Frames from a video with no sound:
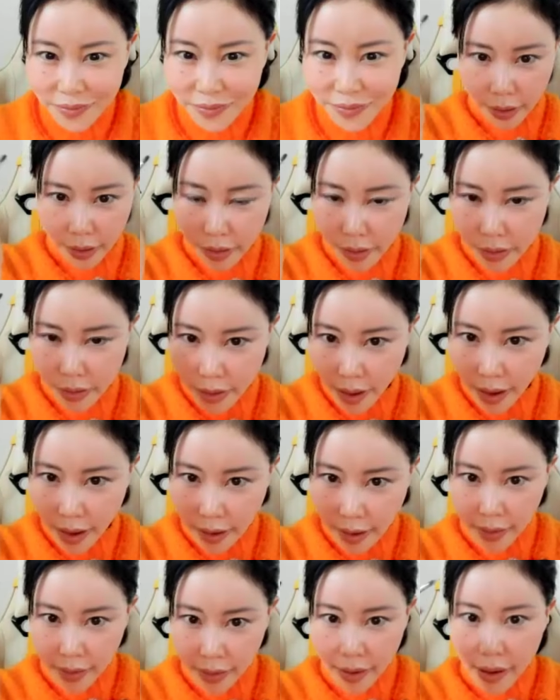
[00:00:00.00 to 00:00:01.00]
Another
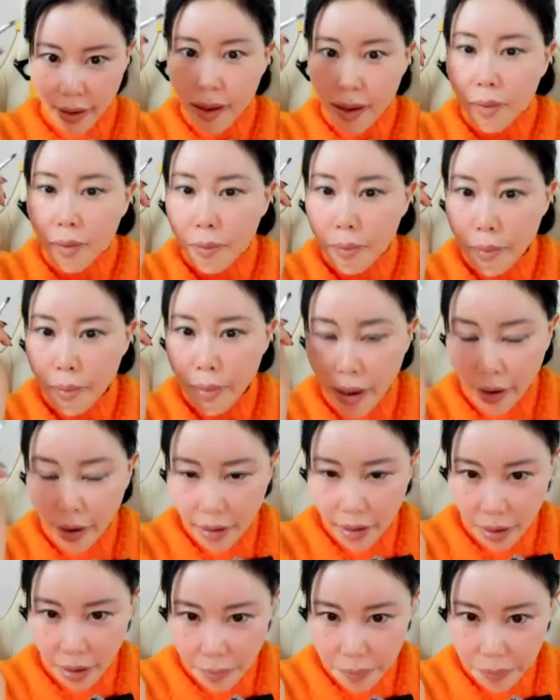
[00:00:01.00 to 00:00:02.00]
thing,
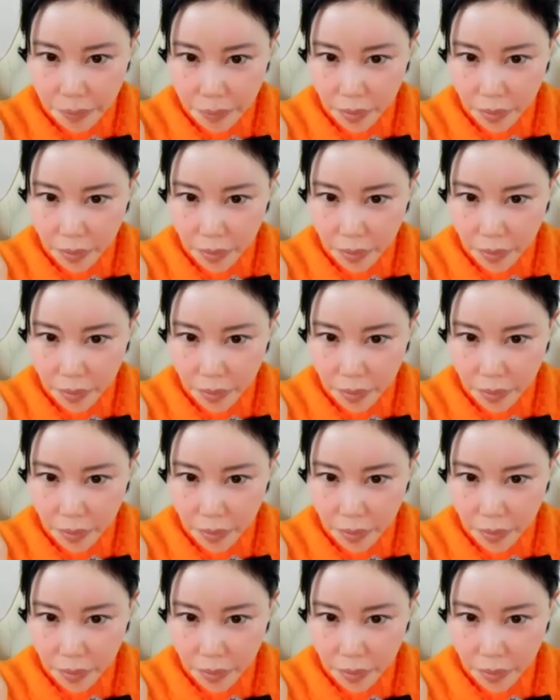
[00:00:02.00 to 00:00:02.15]
makeup.